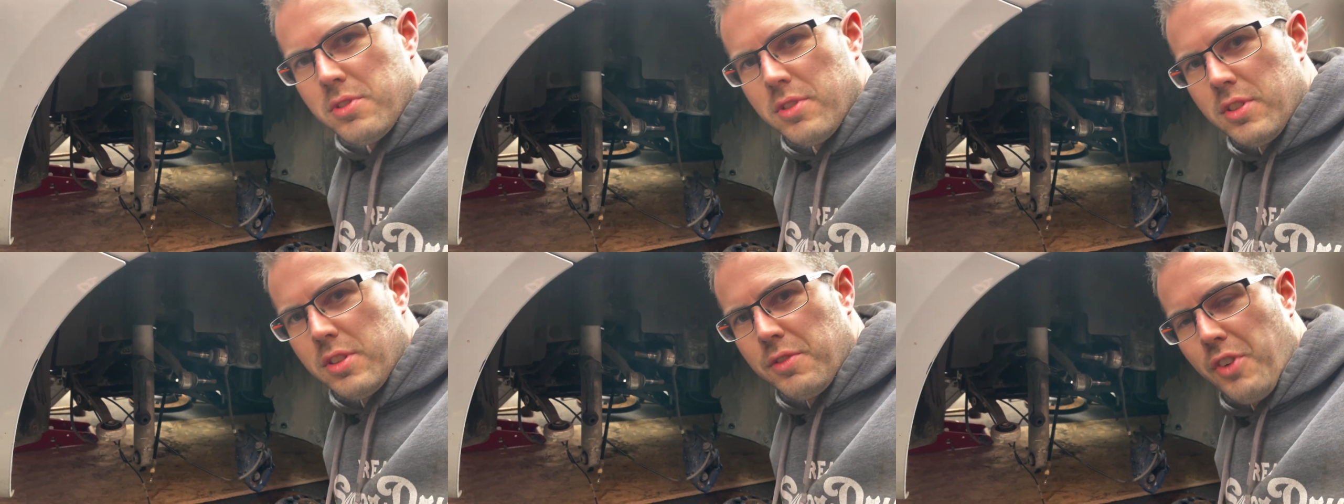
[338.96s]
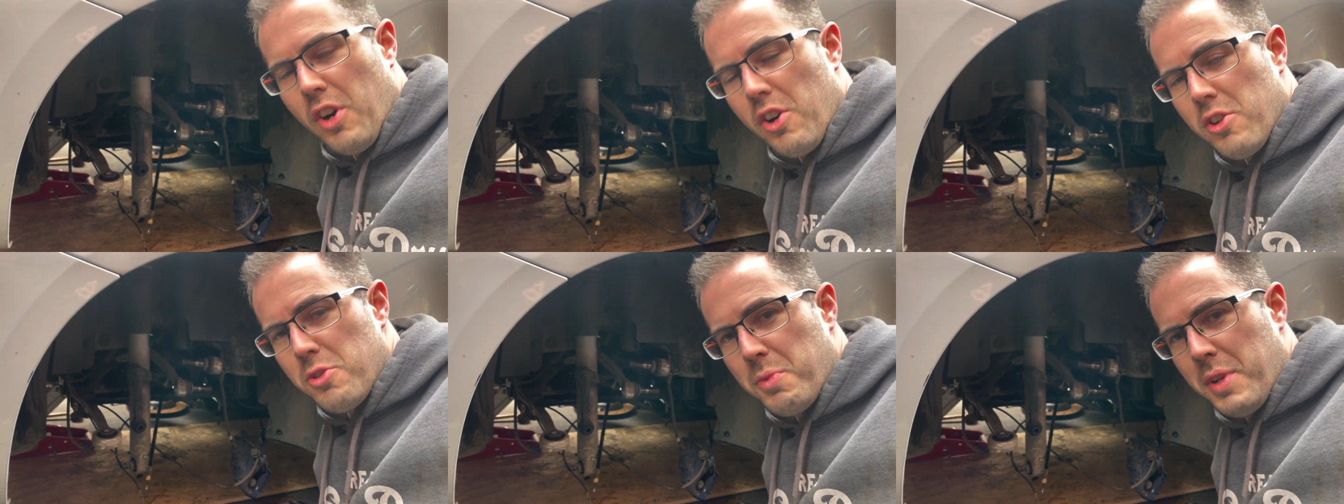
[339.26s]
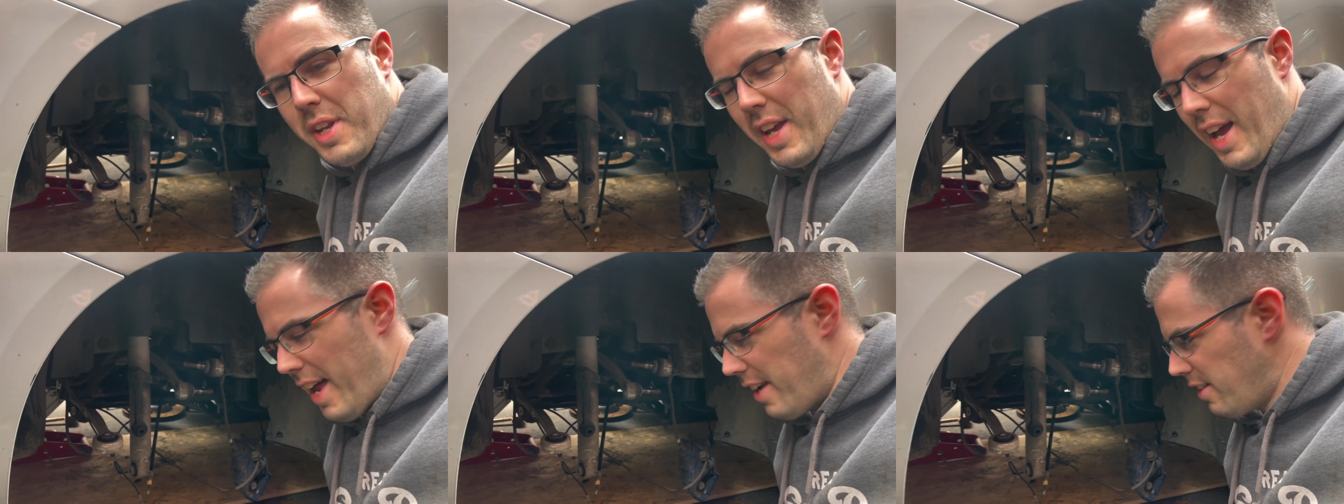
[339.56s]
far as we
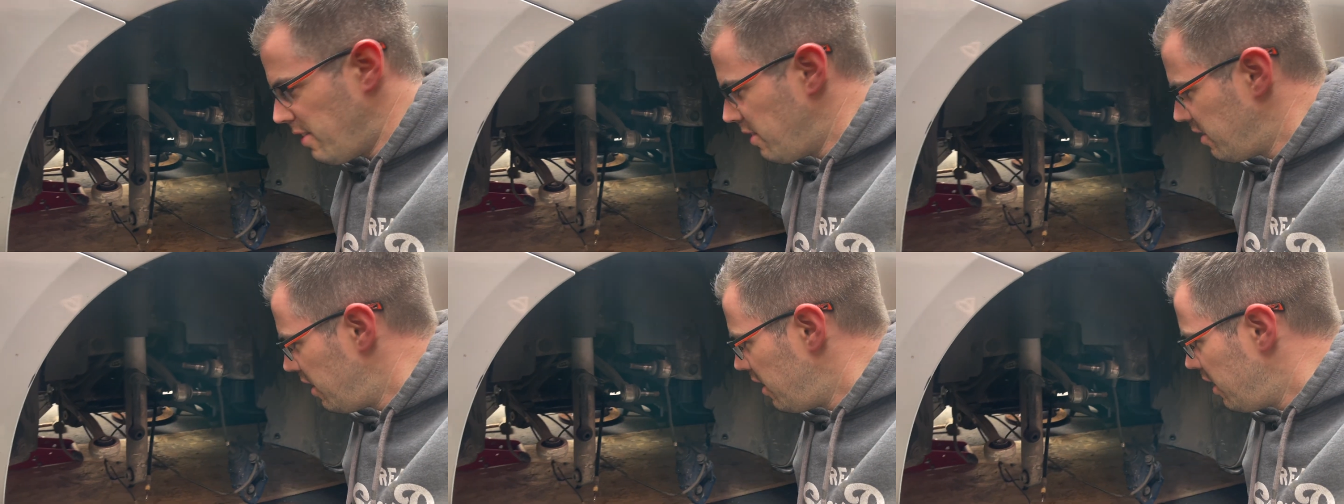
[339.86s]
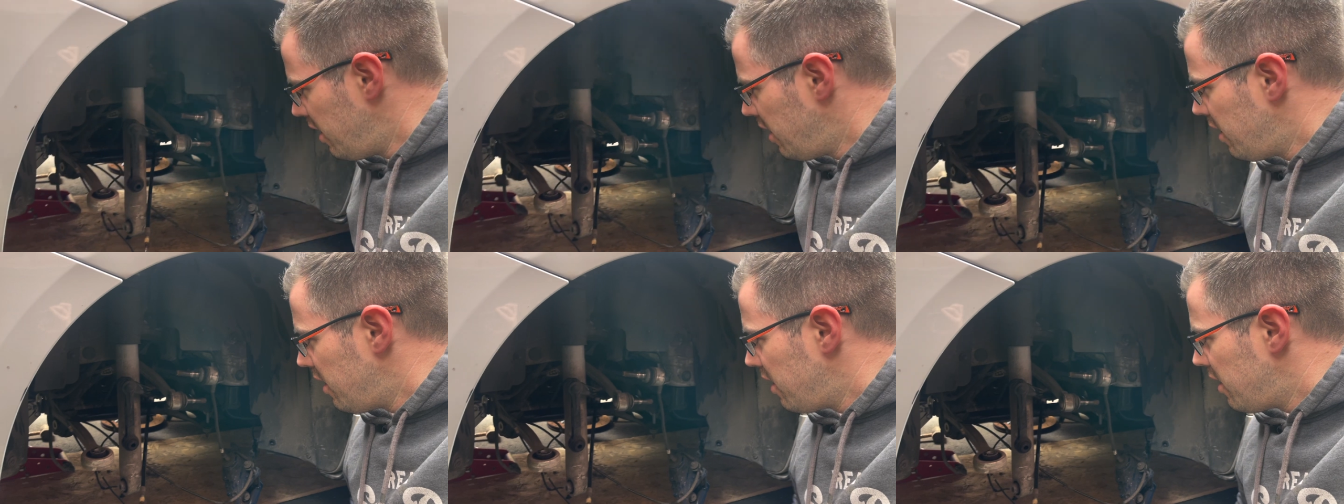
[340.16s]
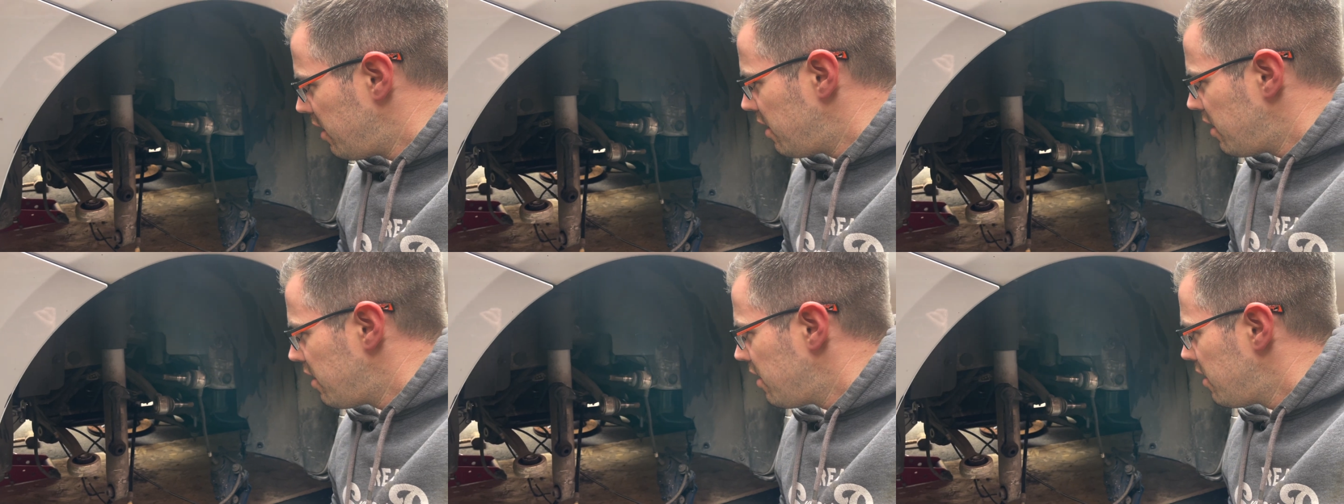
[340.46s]
can,
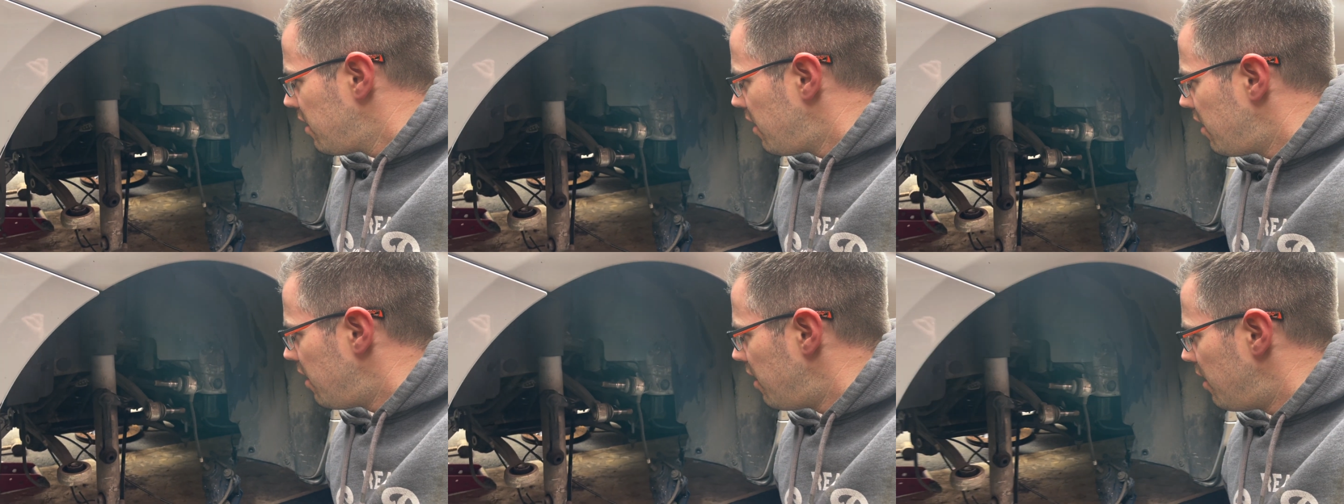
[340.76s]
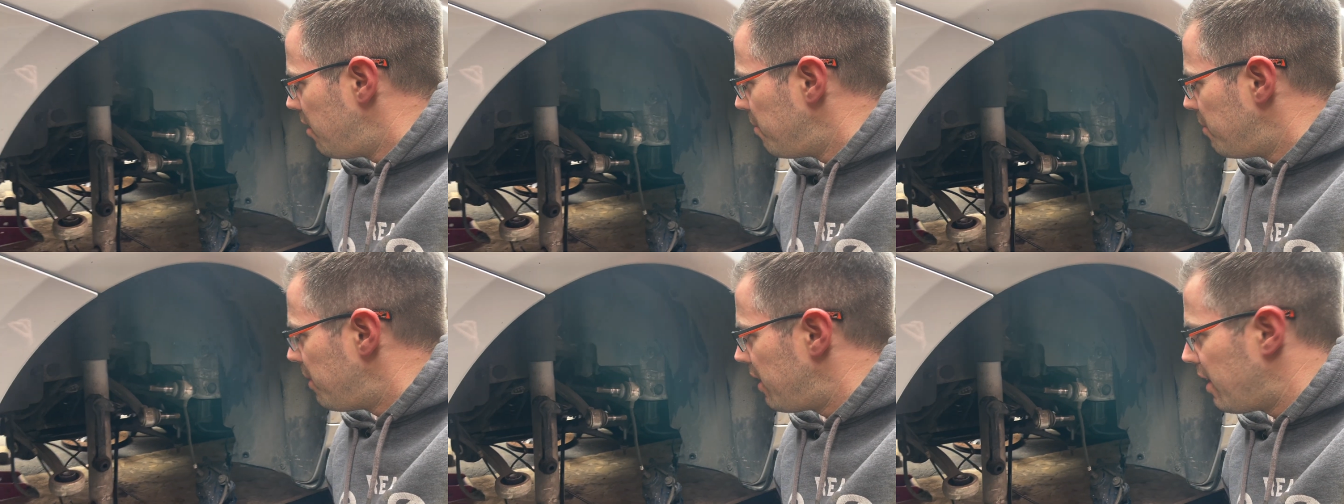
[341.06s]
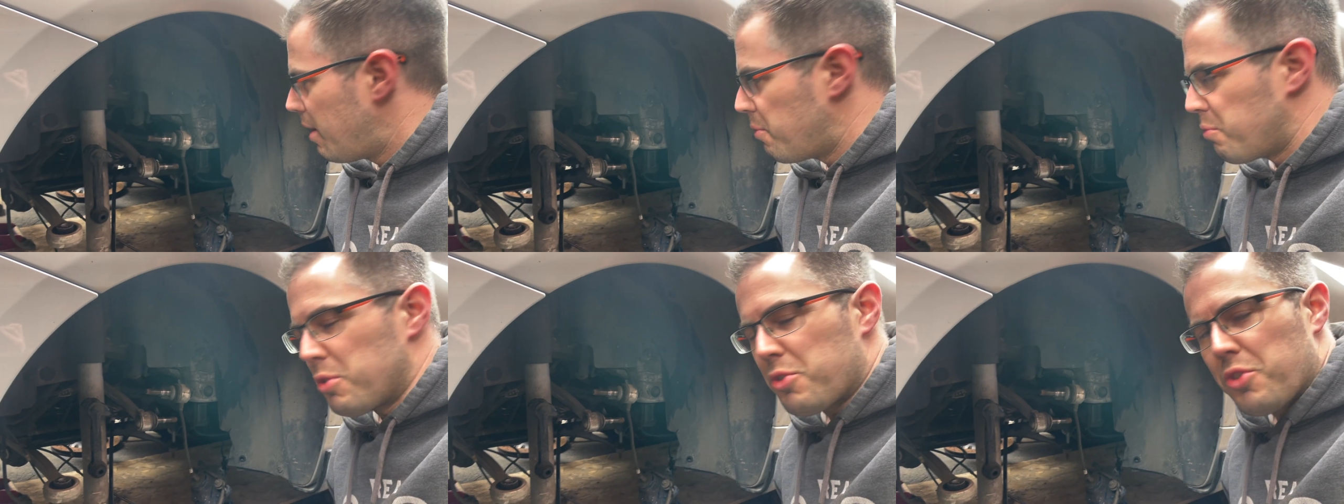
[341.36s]
and
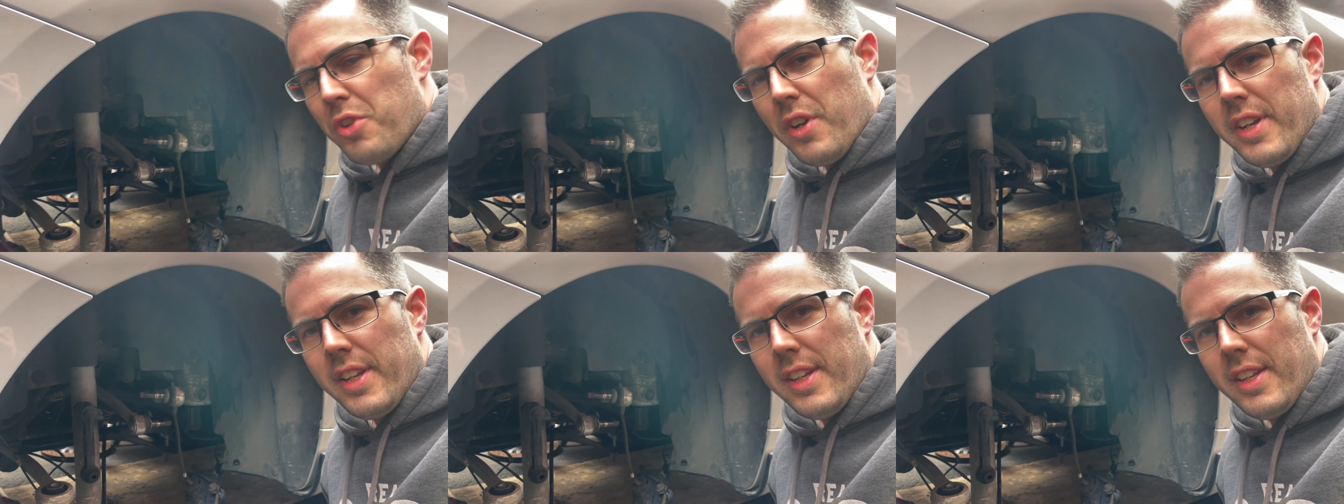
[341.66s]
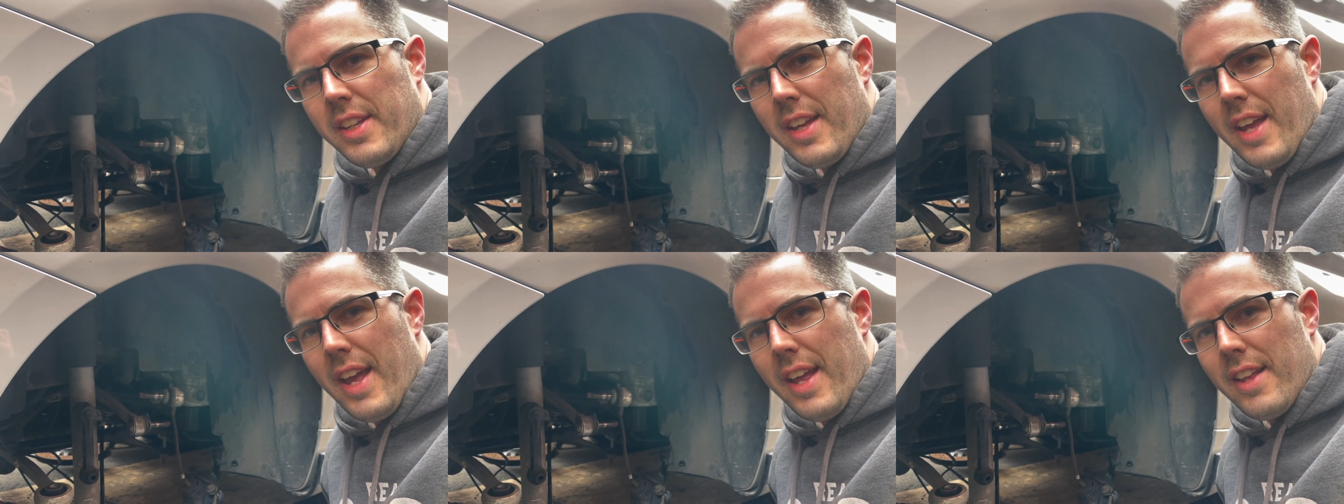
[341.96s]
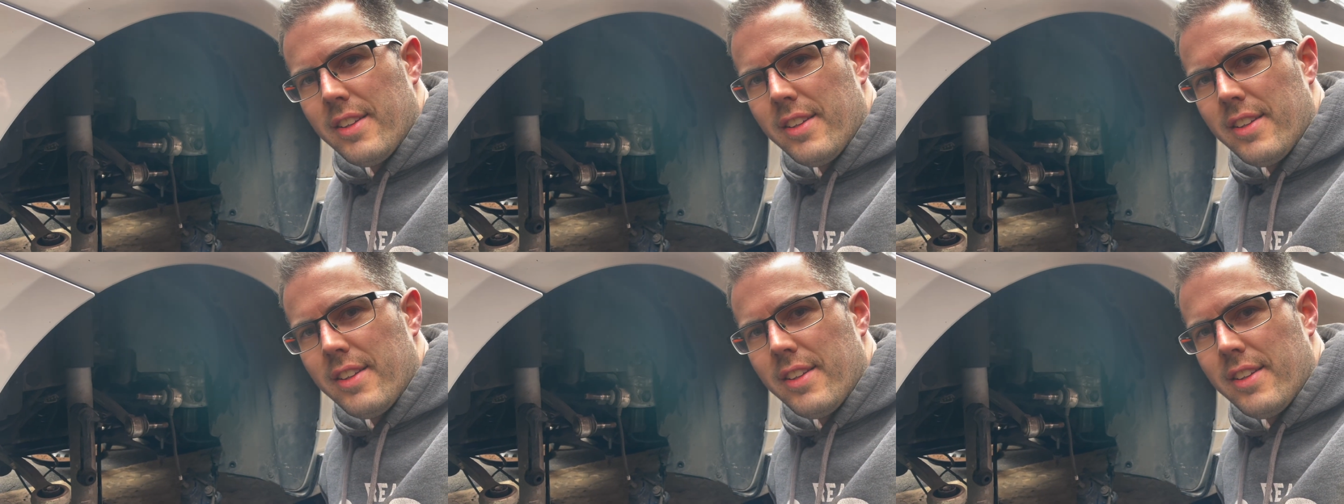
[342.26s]
then we'll try and get